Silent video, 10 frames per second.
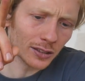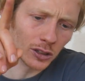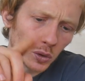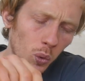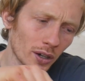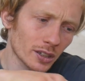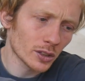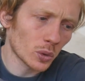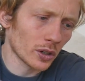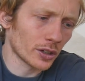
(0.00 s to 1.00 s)
the
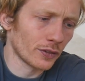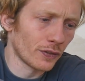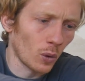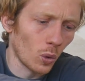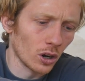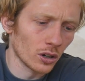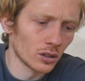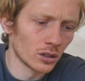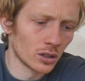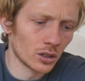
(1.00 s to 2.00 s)
2024
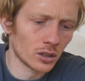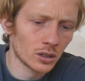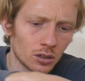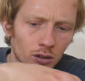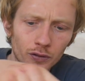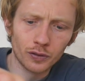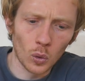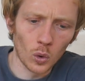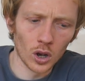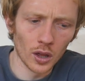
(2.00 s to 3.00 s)

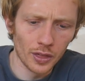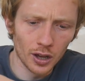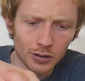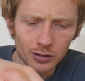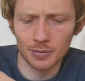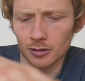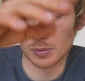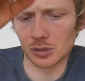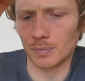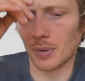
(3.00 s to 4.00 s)
for the
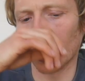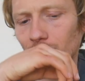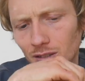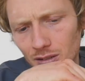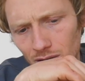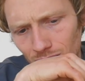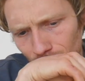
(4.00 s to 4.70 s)
subscription boxes.